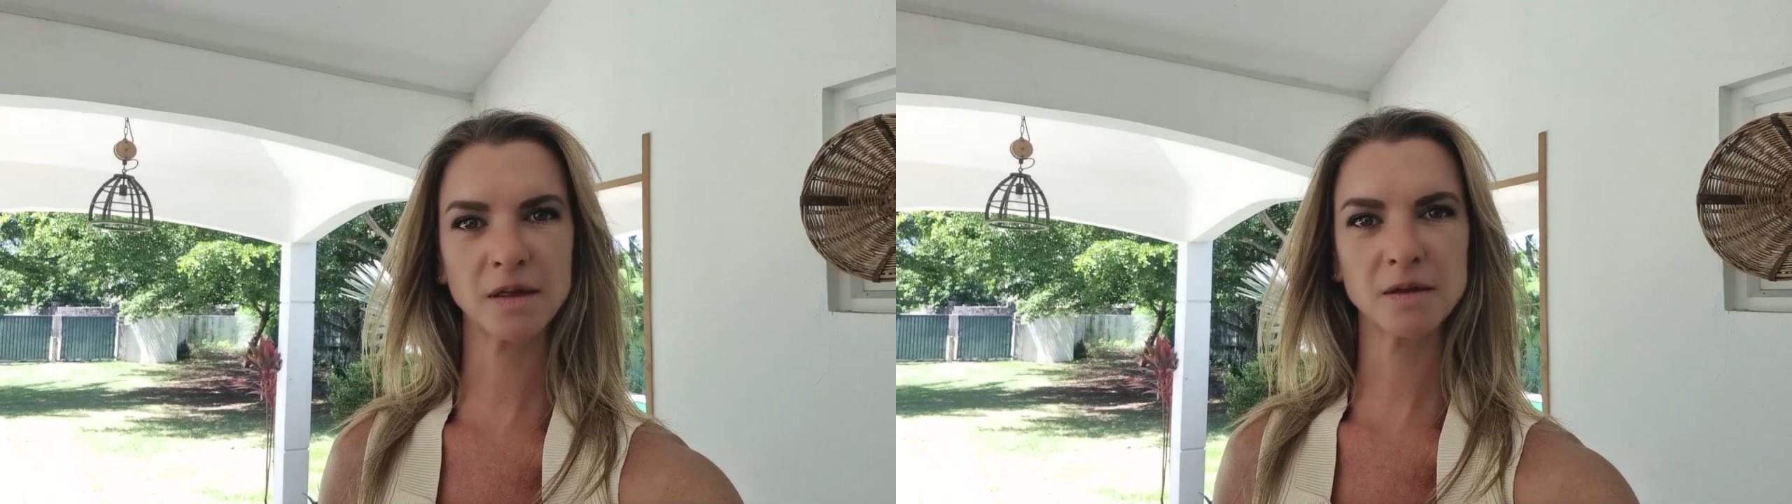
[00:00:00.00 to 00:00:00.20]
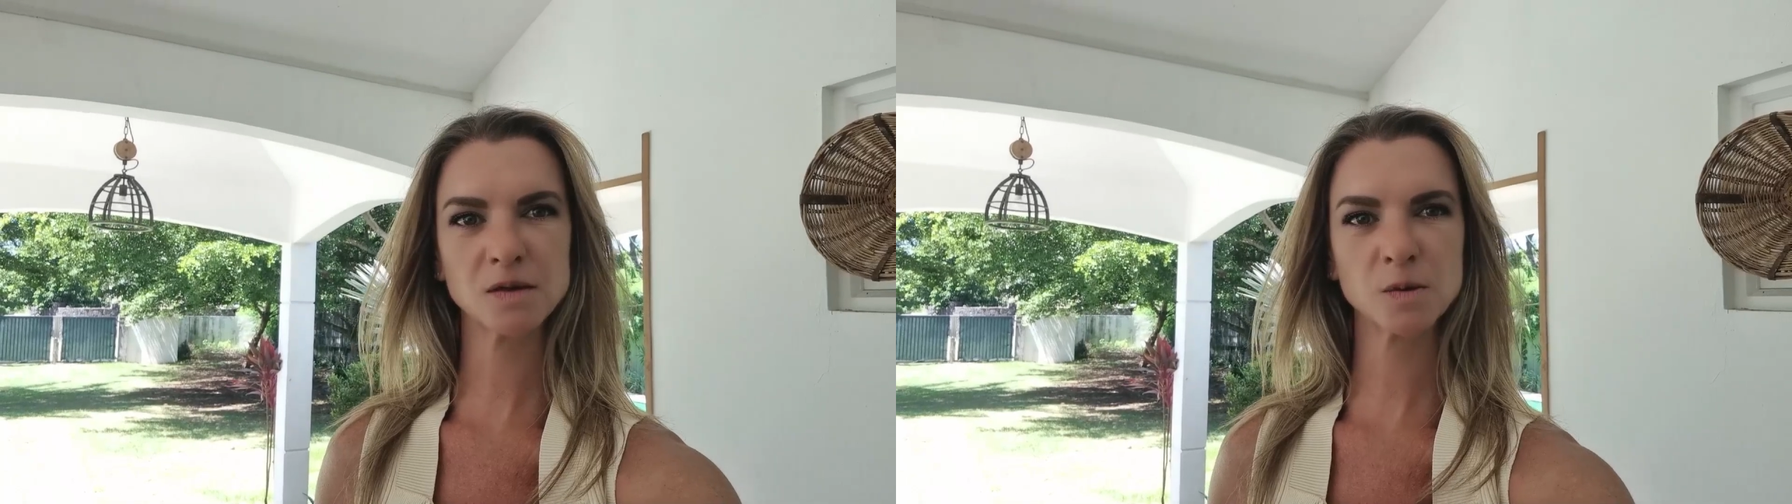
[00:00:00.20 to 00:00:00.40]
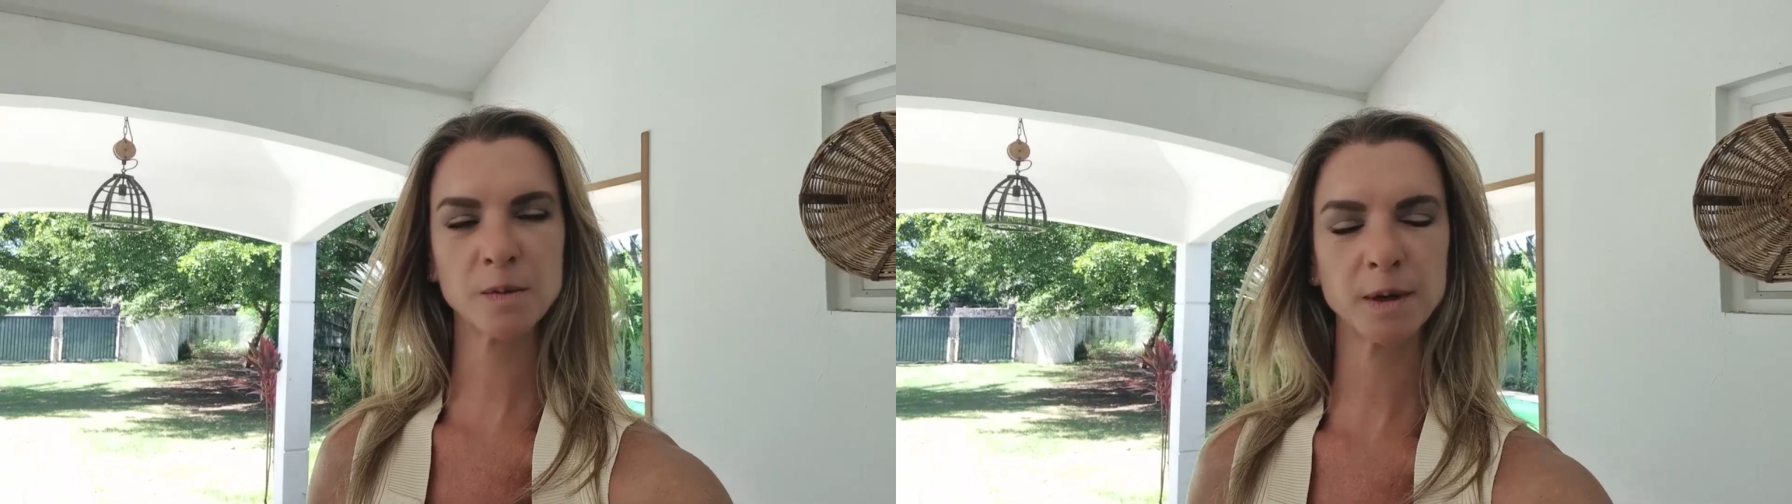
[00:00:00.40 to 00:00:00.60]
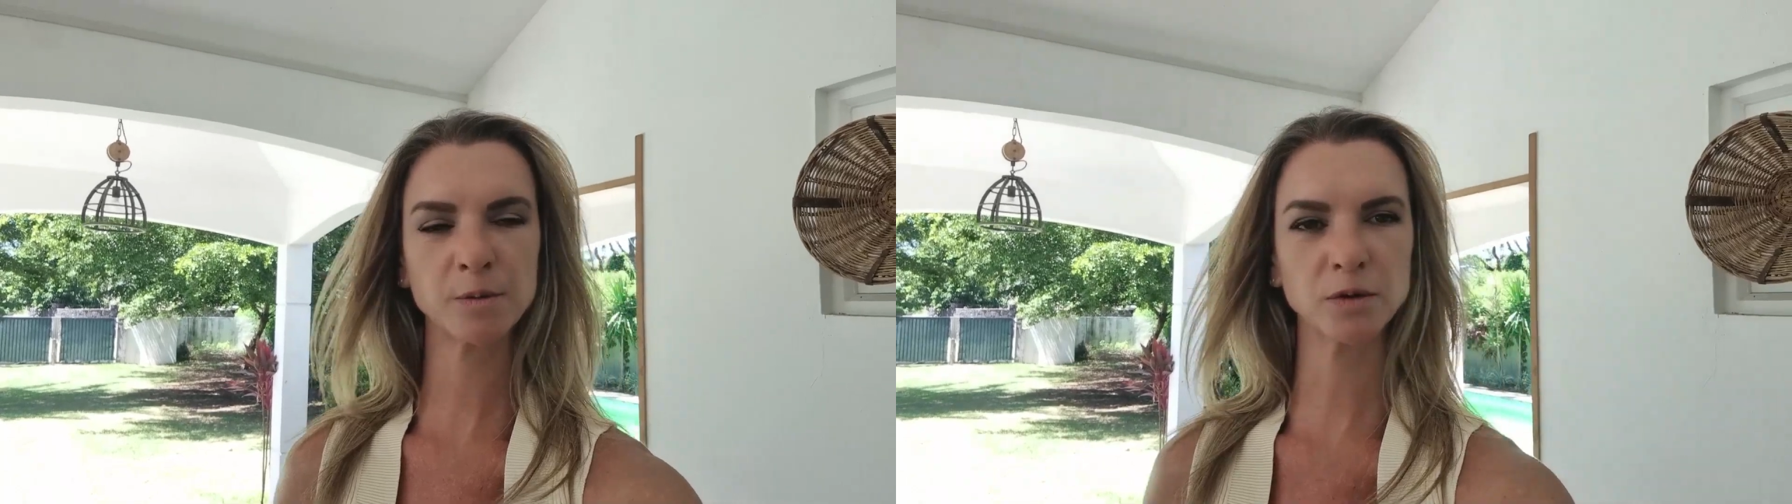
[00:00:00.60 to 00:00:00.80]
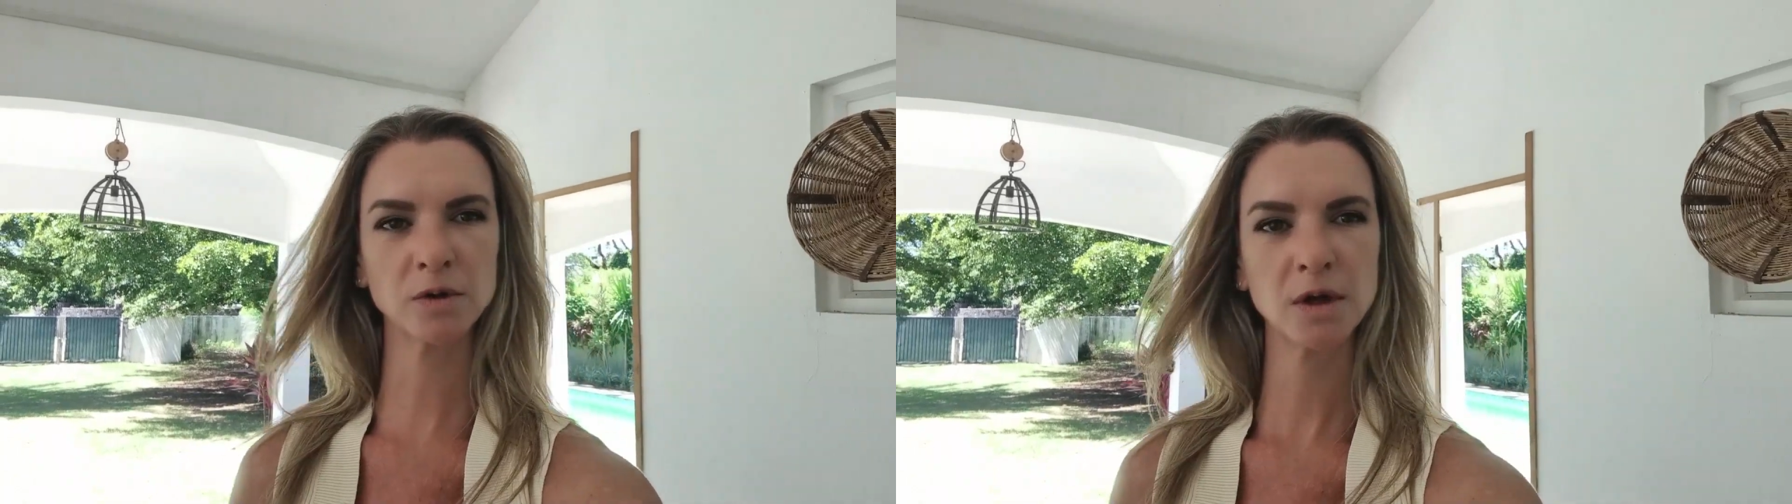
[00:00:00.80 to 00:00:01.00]
in the swimming
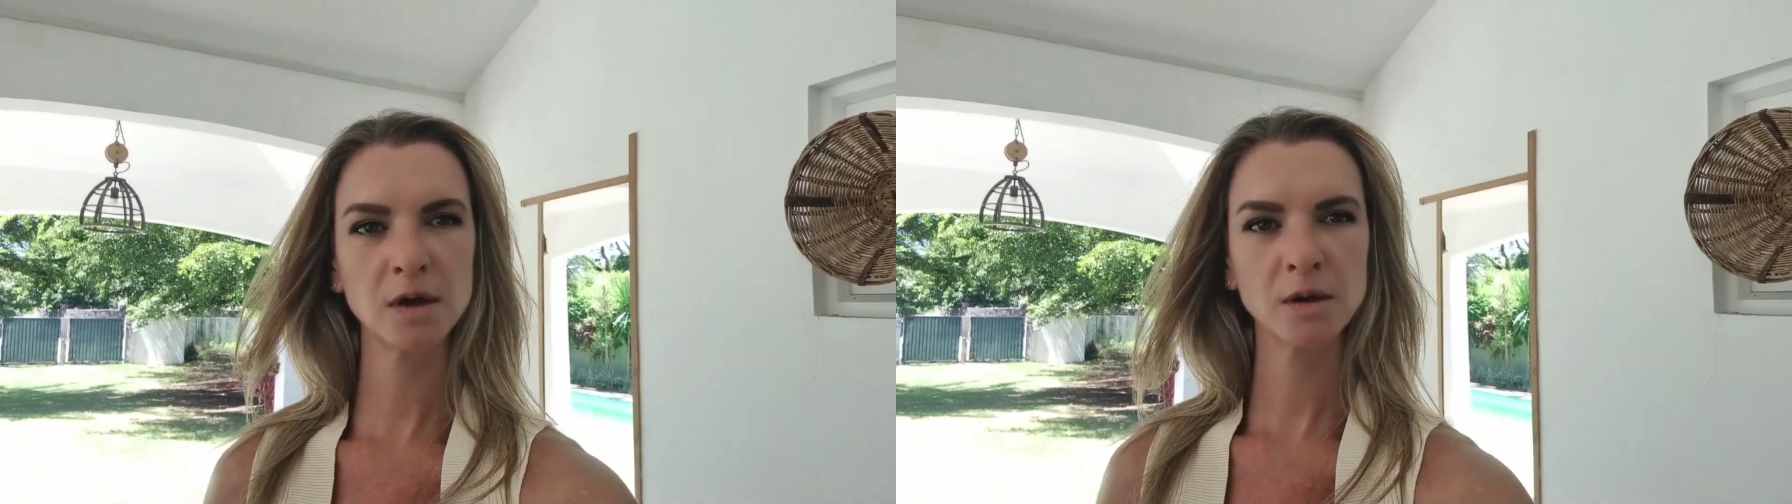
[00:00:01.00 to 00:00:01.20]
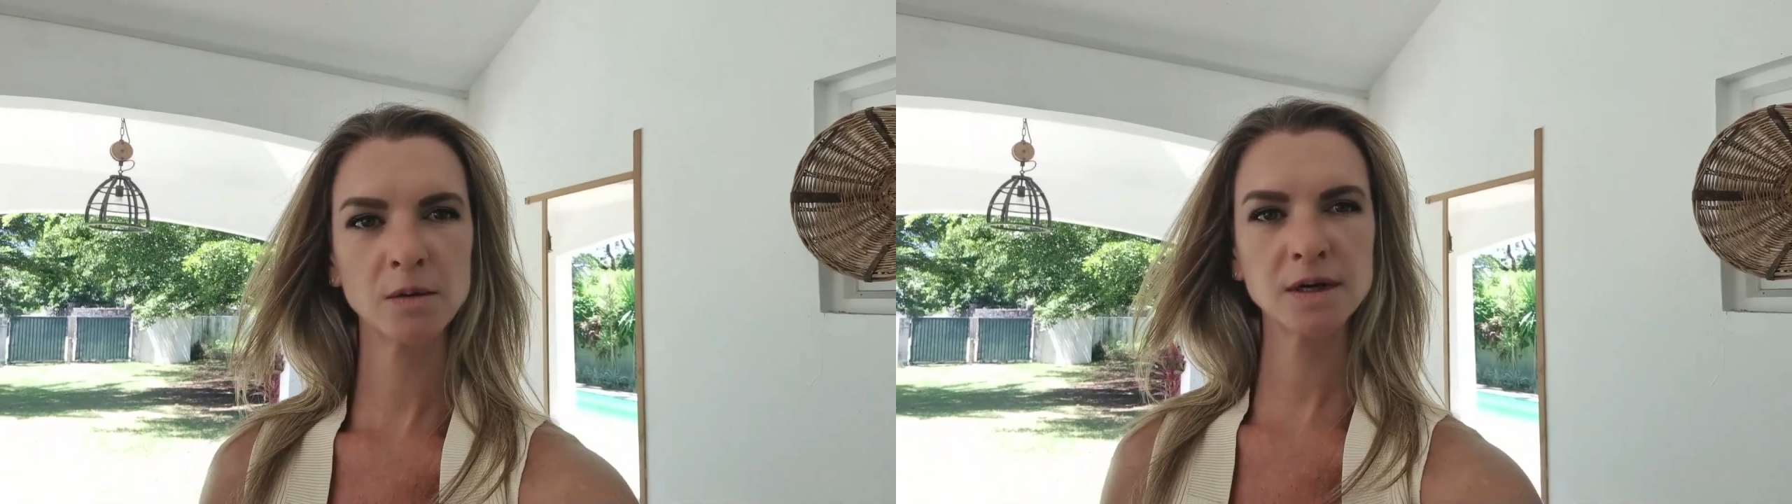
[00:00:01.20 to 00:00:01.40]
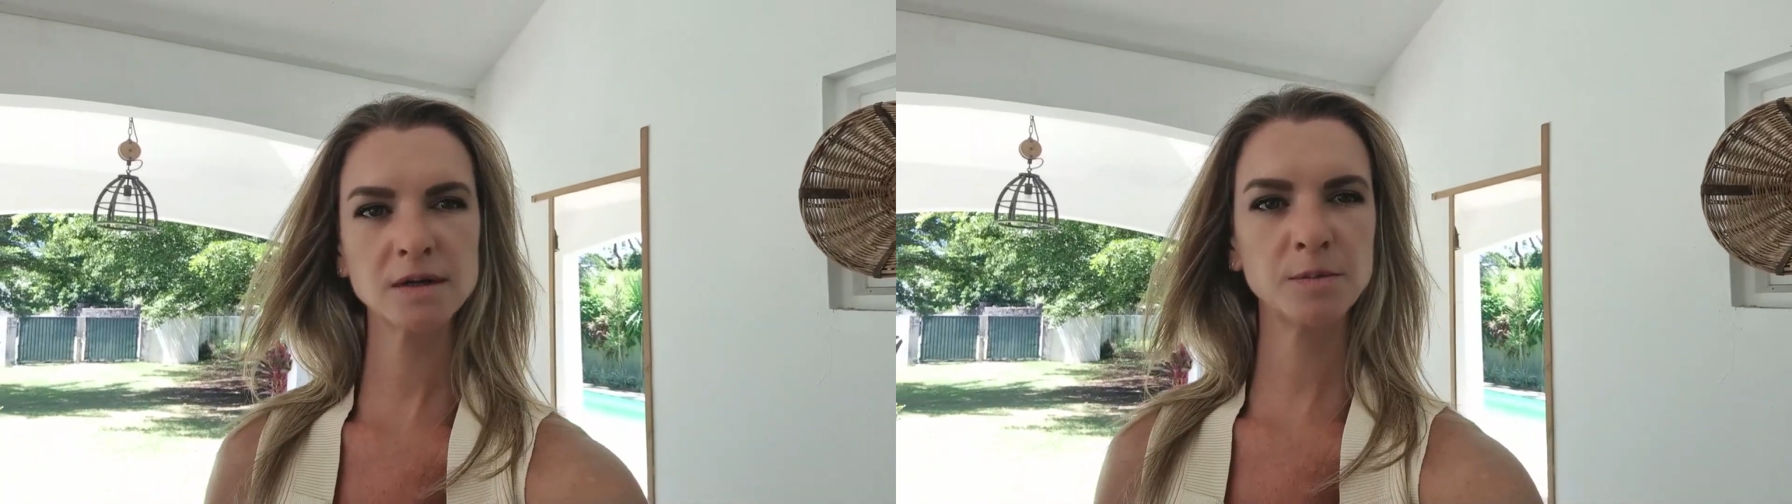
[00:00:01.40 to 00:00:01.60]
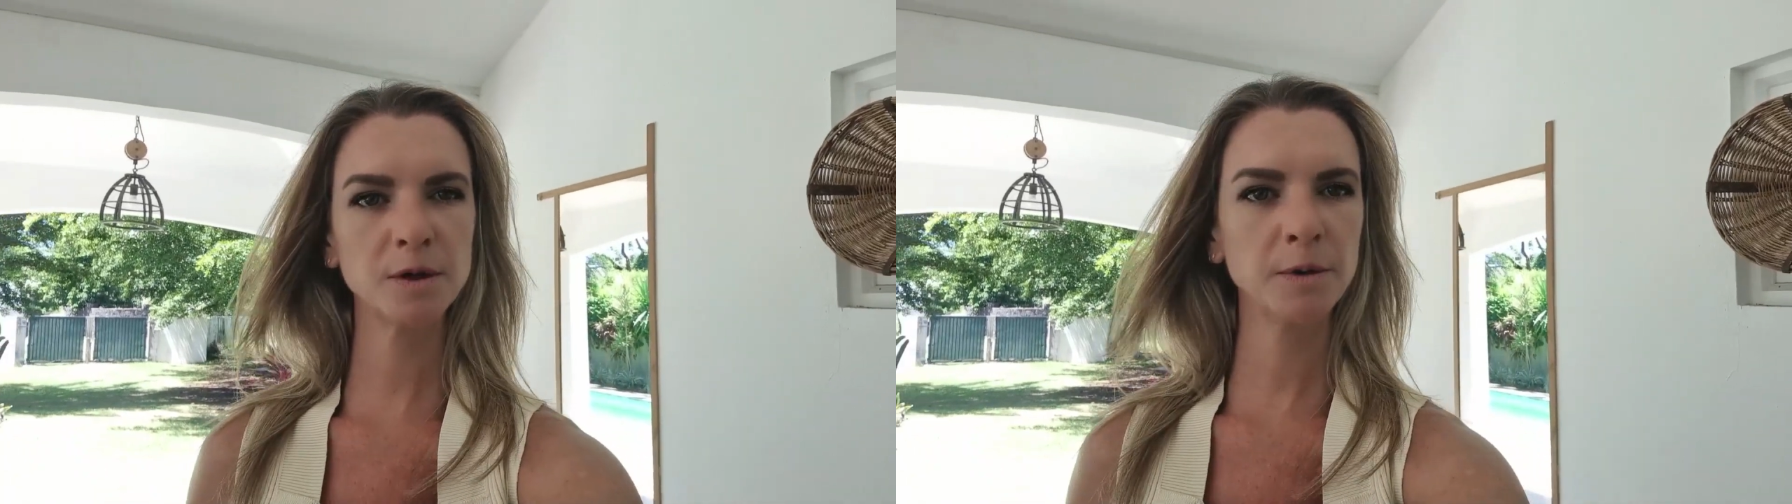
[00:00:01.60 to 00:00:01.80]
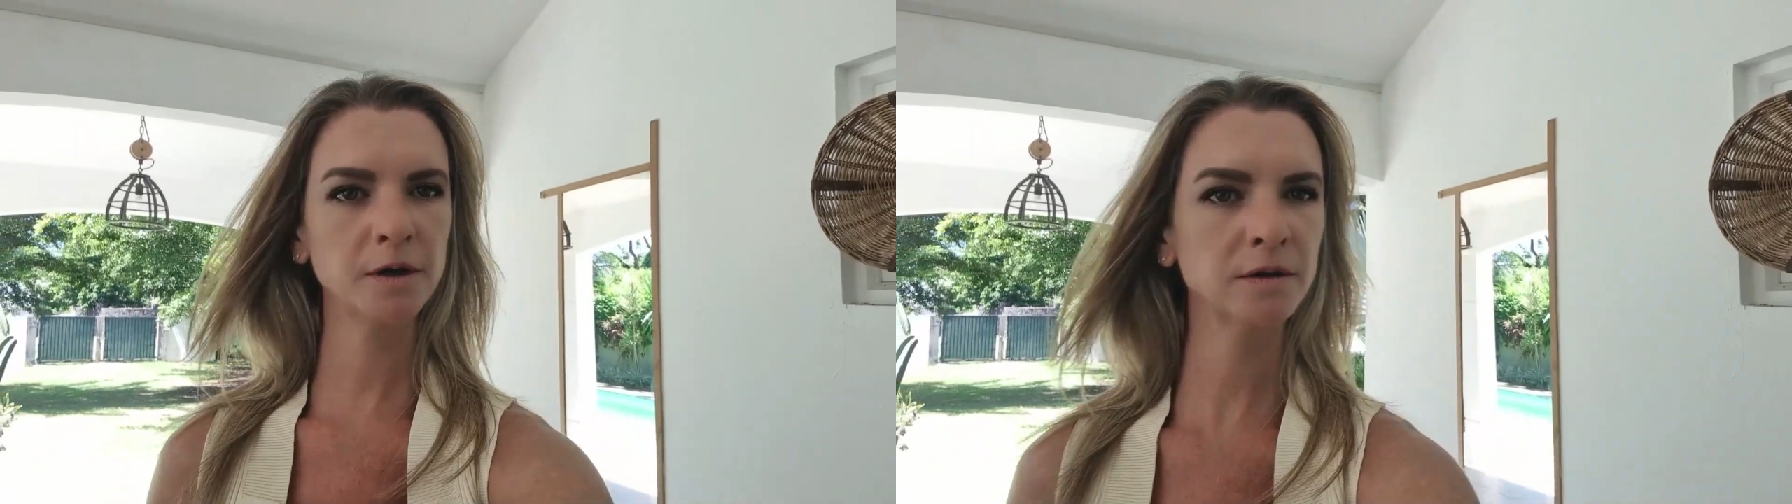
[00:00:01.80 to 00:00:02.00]
pool. What is it,
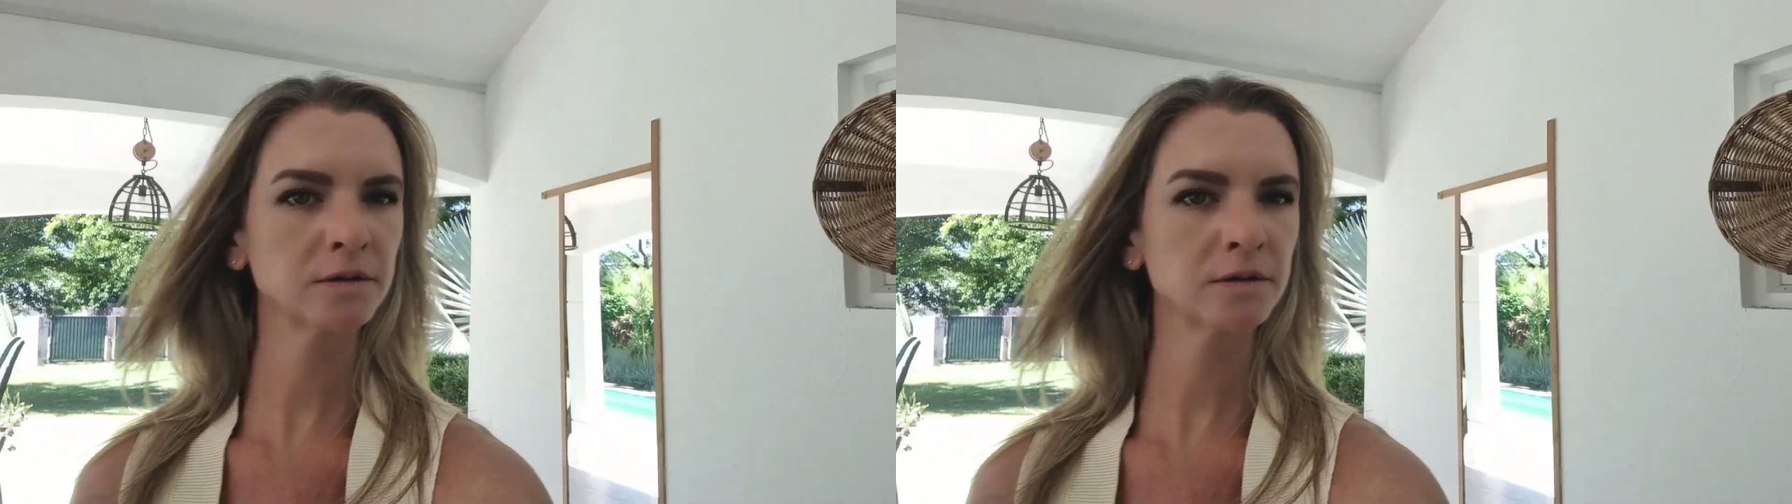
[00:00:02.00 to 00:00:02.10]
Blue?